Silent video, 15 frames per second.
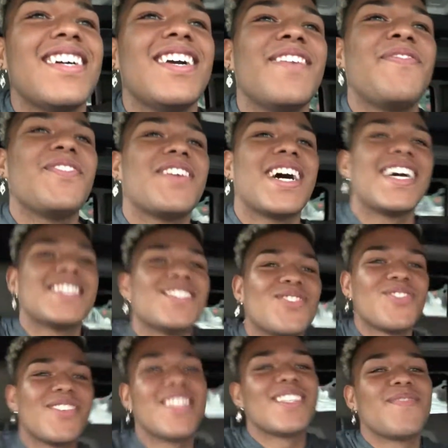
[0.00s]
If you guys
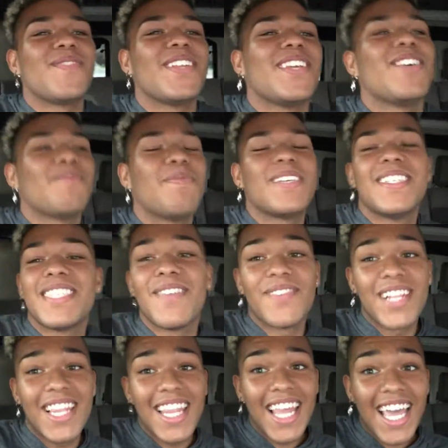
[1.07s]
enjoyed this video, please give it
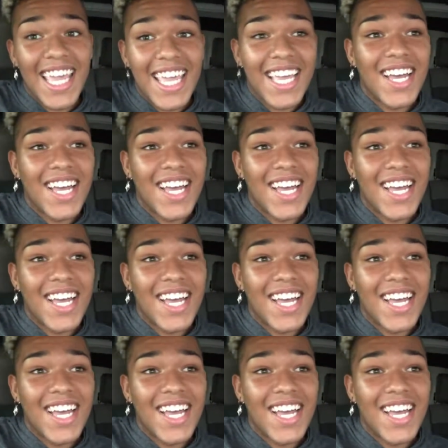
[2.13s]
a like.